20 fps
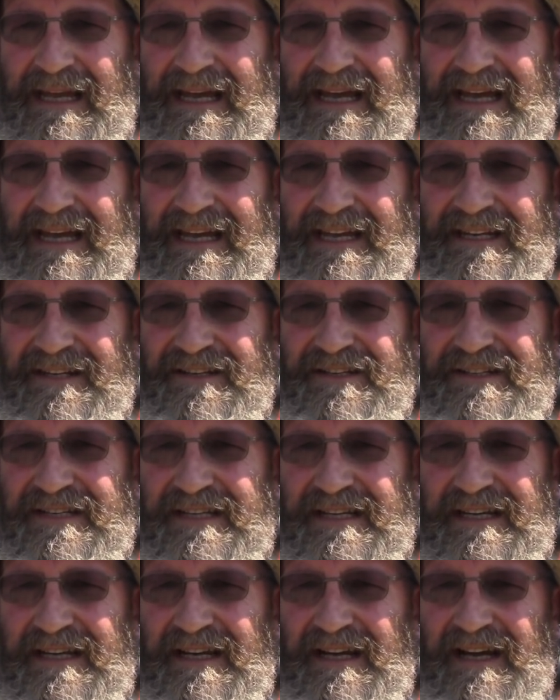and
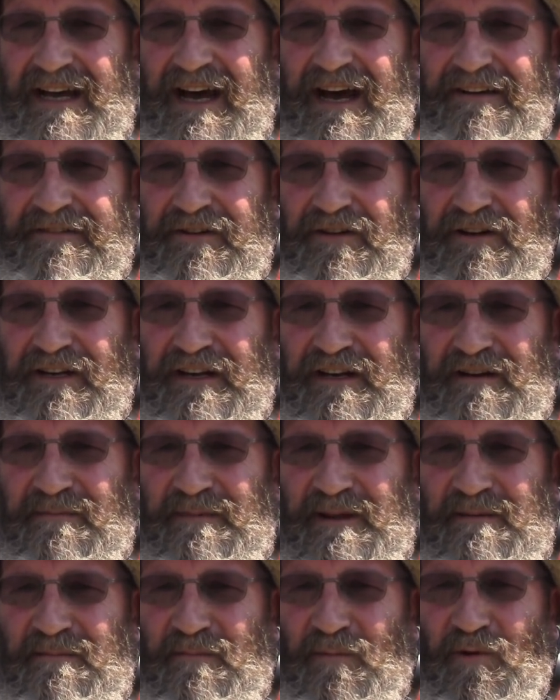I've got a little
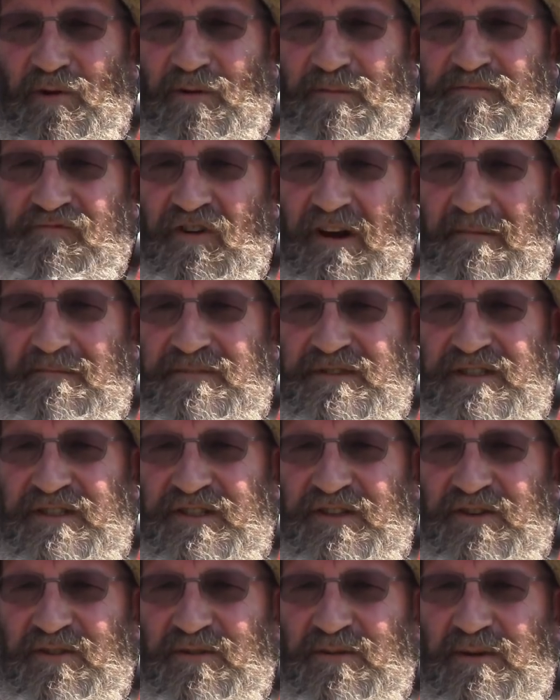bit more prep to
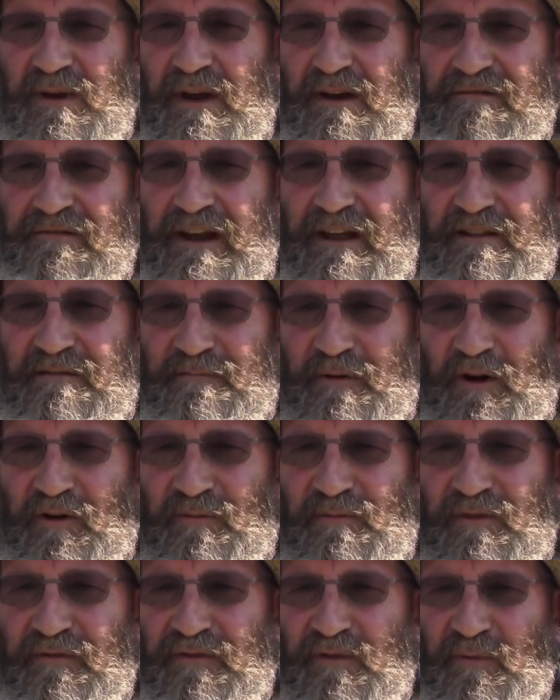do around the
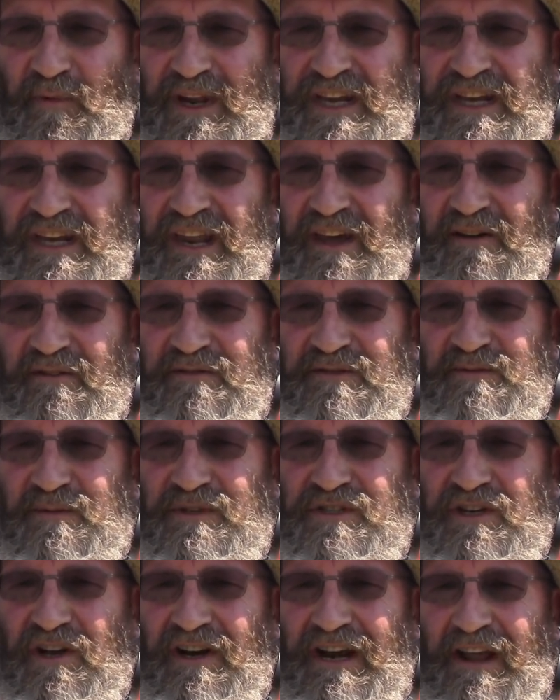bottom of the windows,
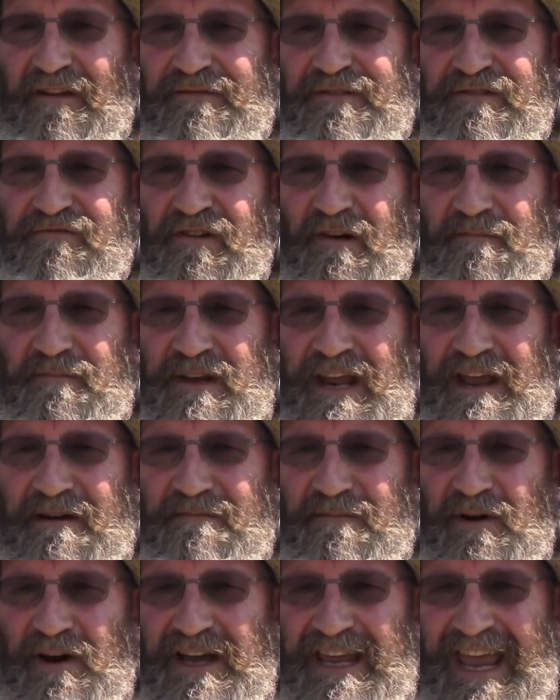which I'll have to rub
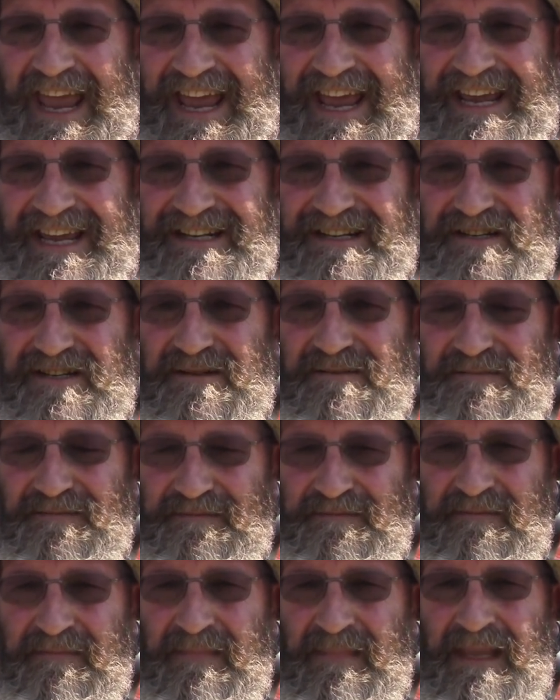down by hand.
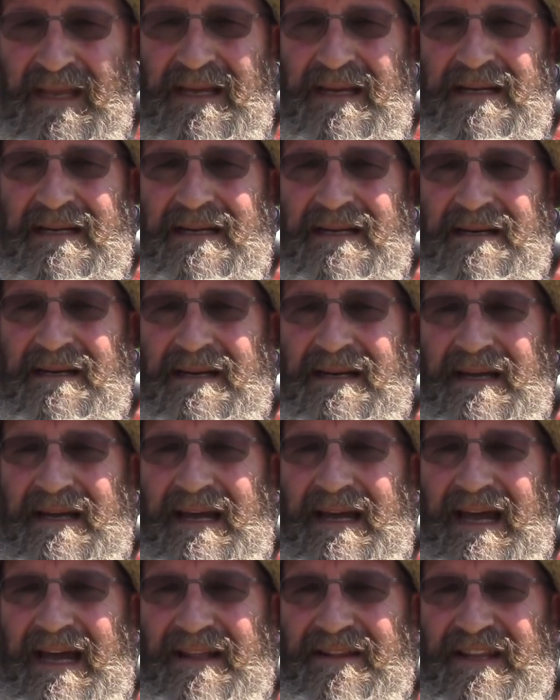
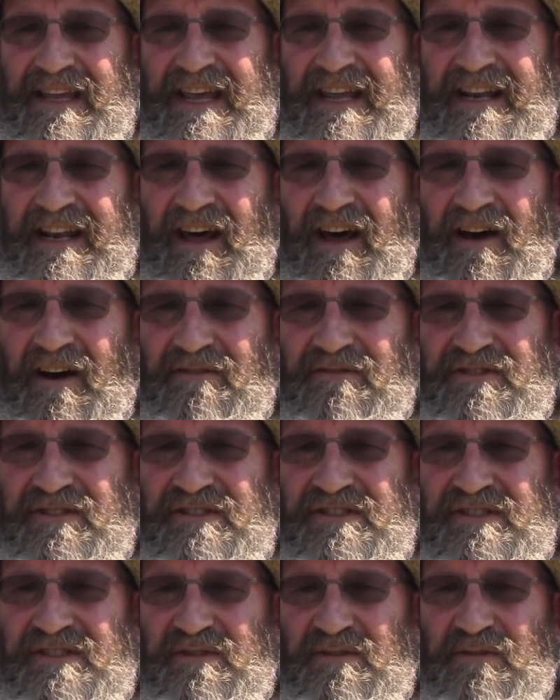And then I'll
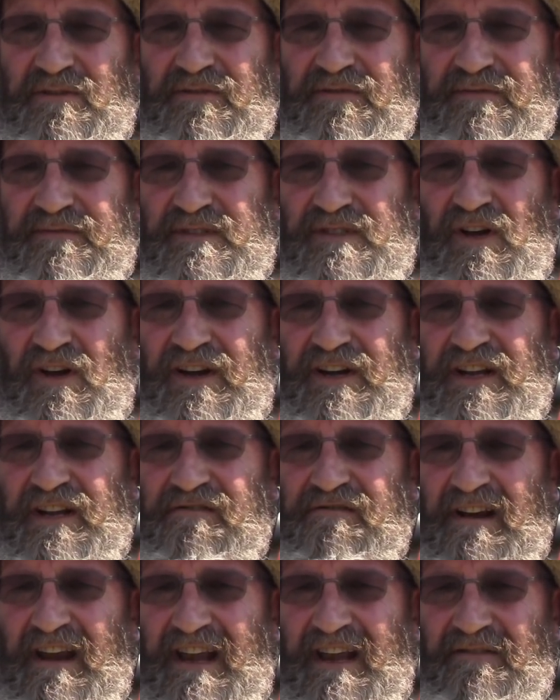just sort of tidy
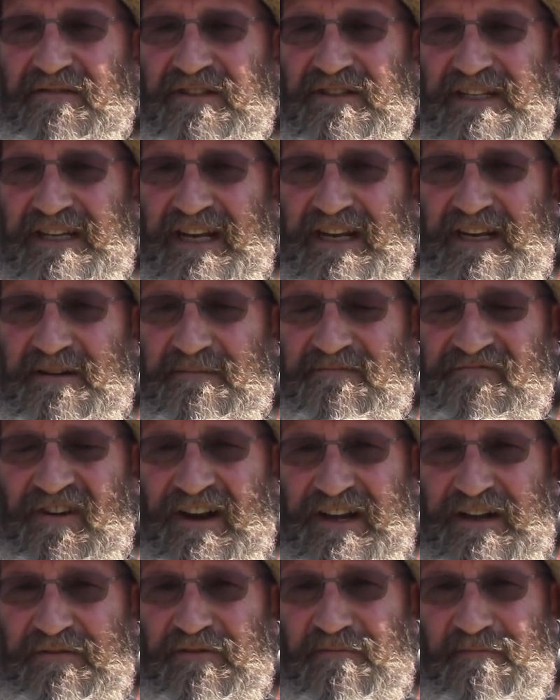around and get it
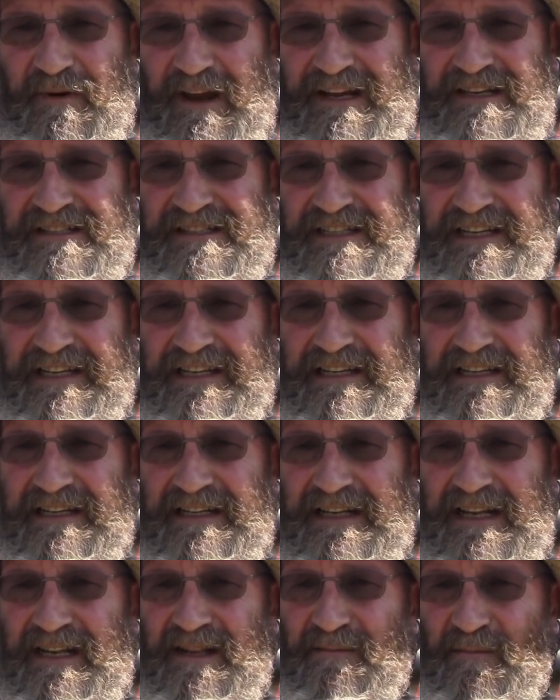ready for
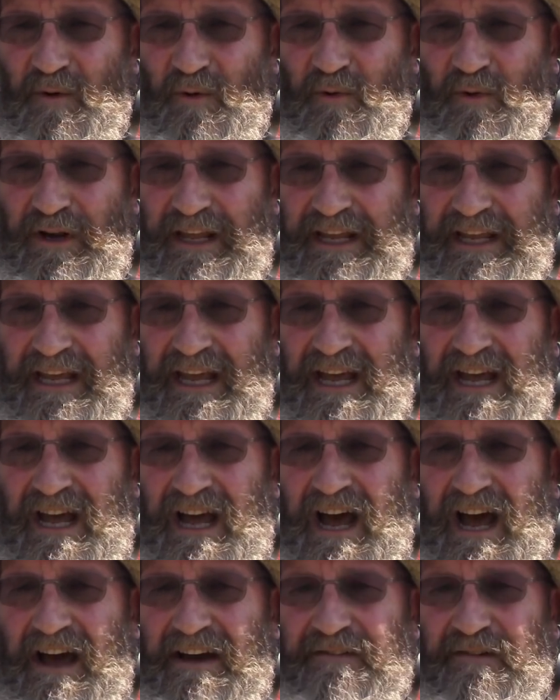painting in the morning.
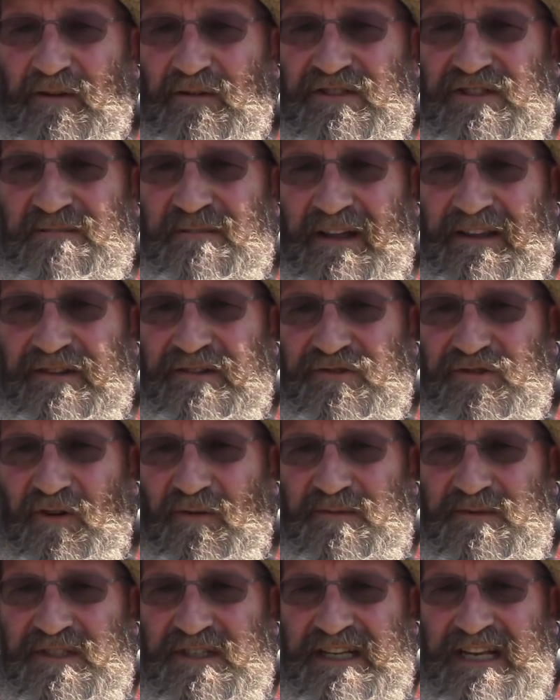I've got some other
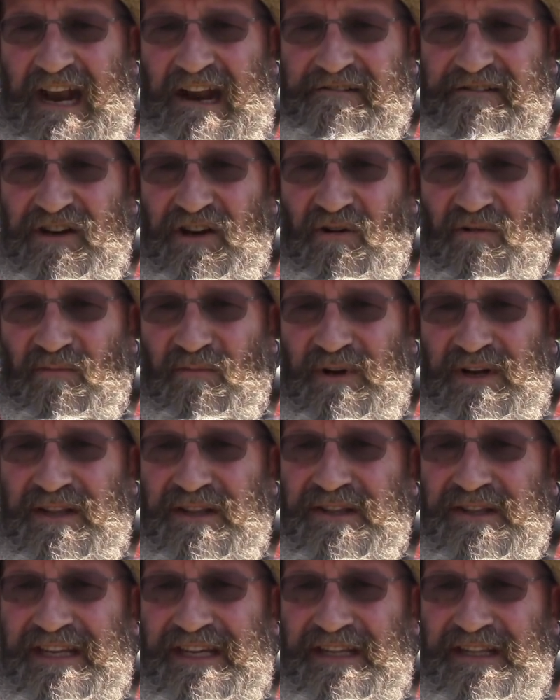jobs to carry on
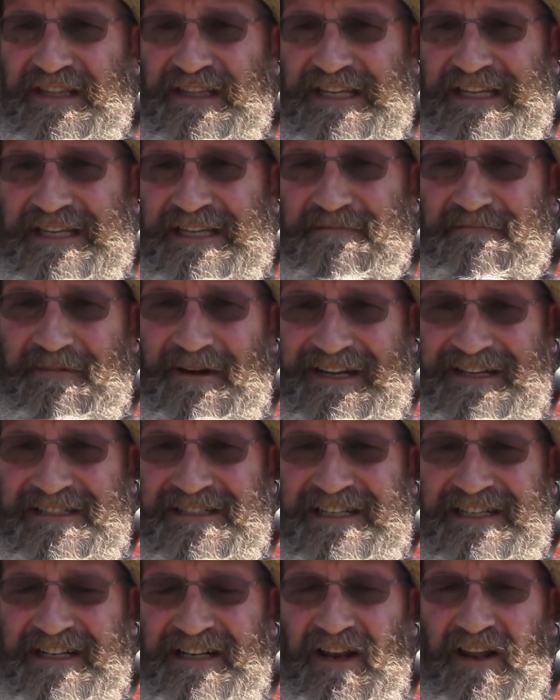with in the
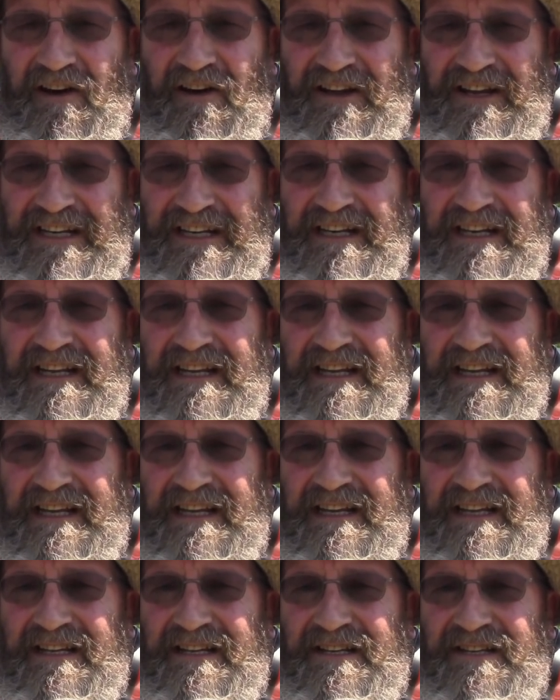painting line,
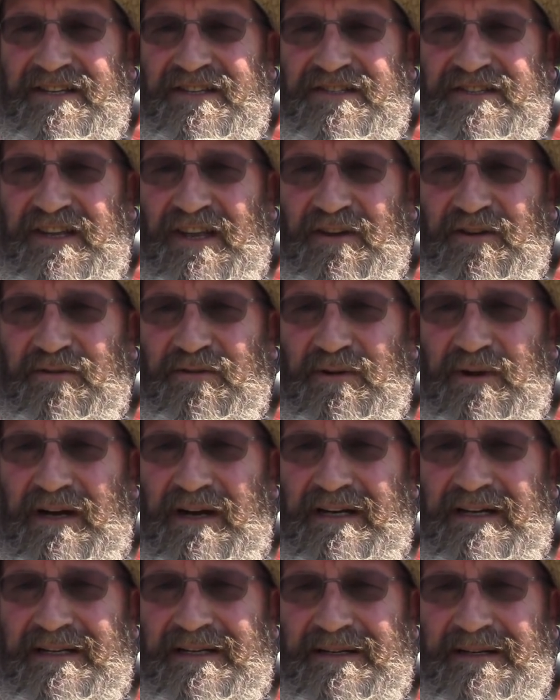so
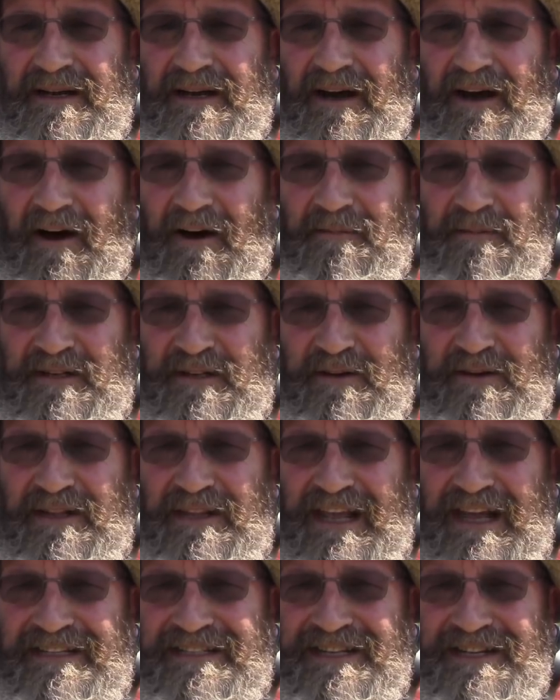I'll be
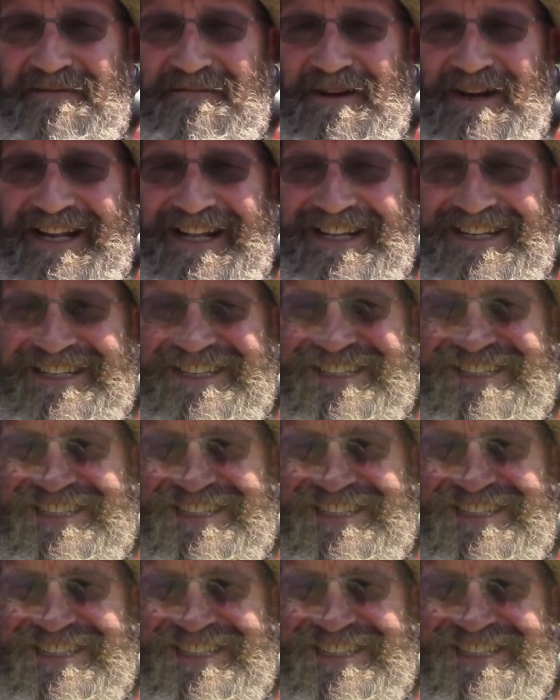doing that in a minute.